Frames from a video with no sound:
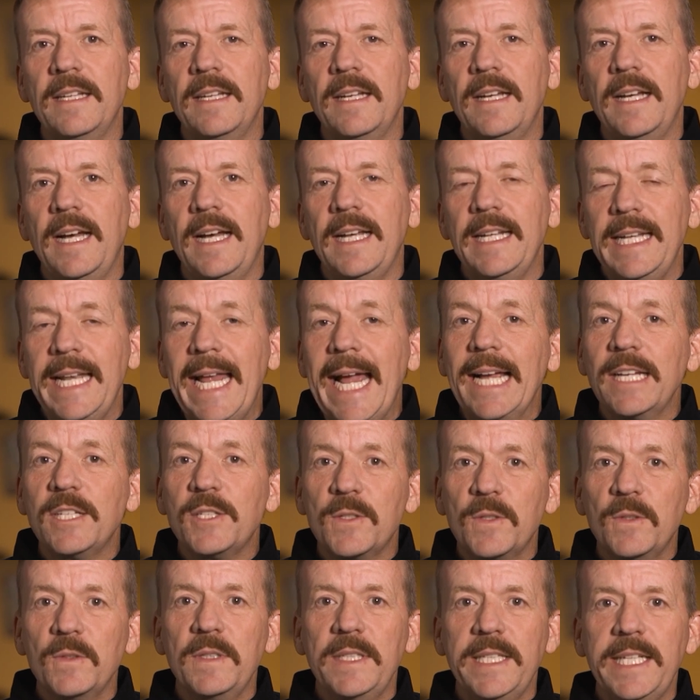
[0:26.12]

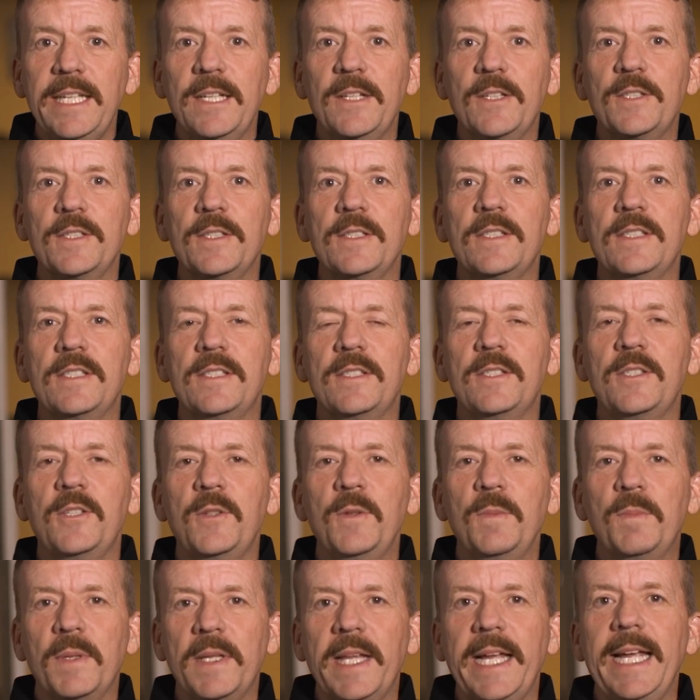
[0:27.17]
national leaders
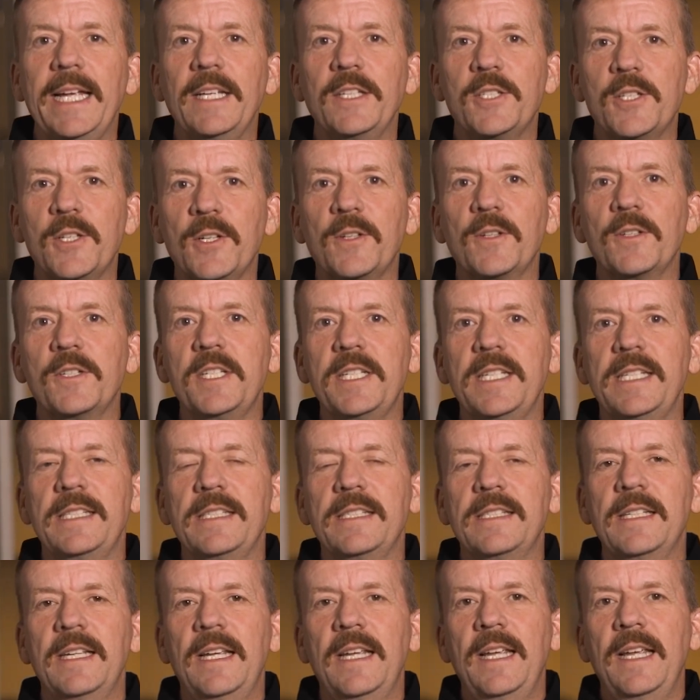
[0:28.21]
to plant
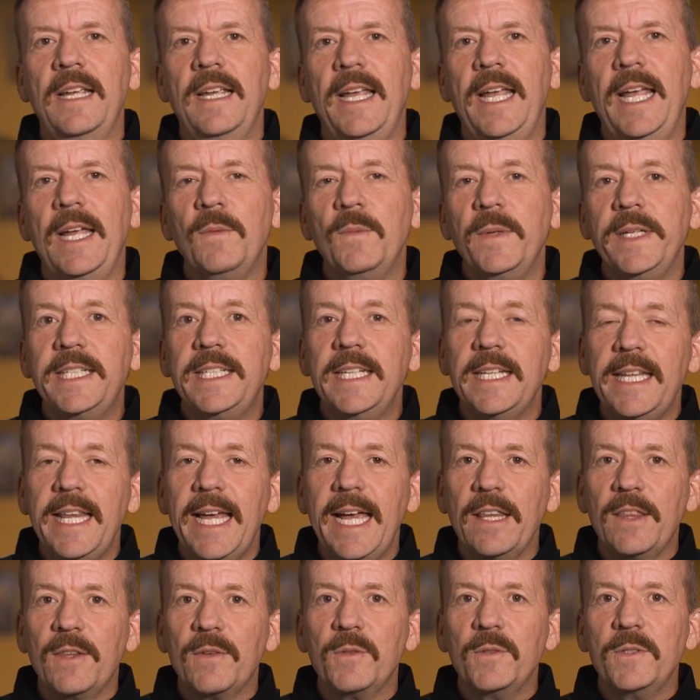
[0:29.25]
churches. And we did
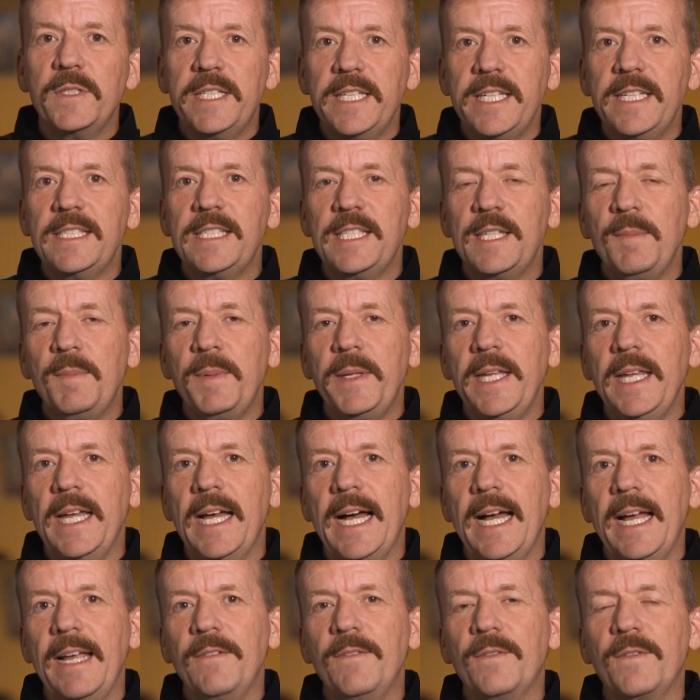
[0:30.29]
that through
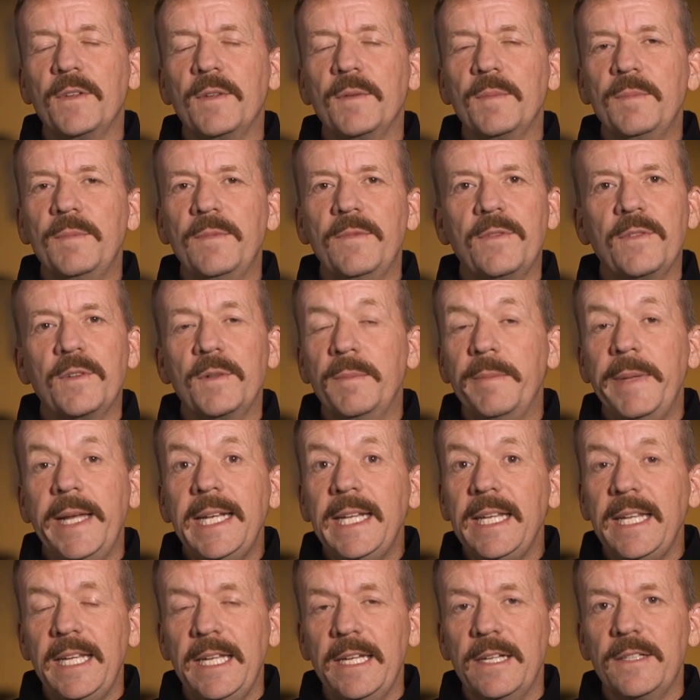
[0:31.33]
DCPI for
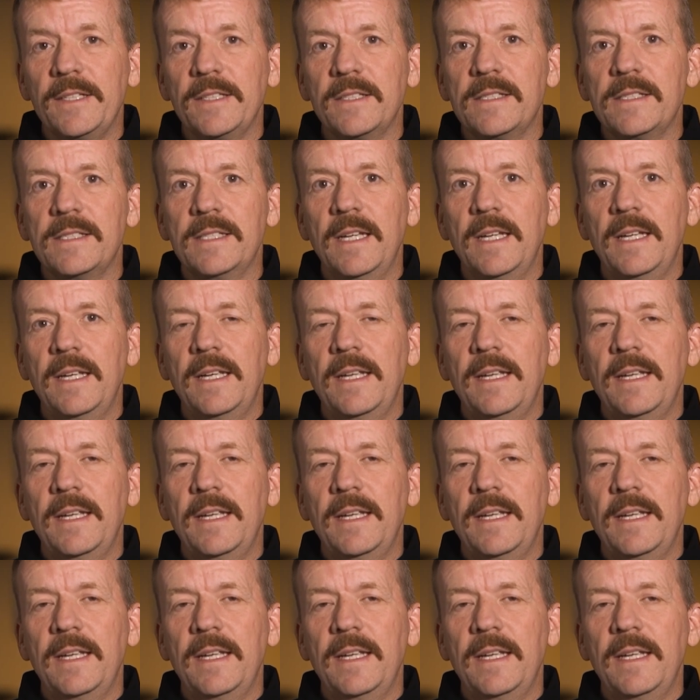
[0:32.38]
many years.